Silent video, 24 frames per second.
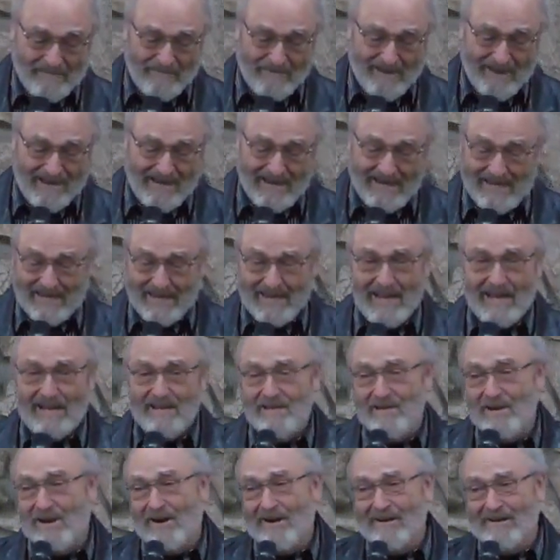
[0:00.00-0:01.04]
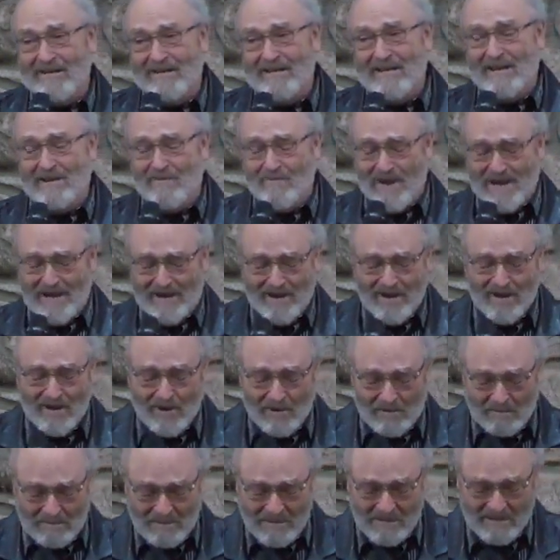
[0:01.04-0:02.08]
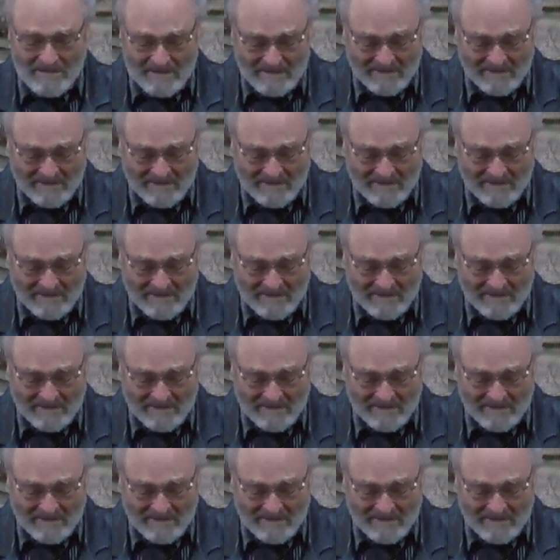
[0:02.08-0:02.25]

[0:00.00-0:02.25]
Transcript: Finally, it got dark and I went home.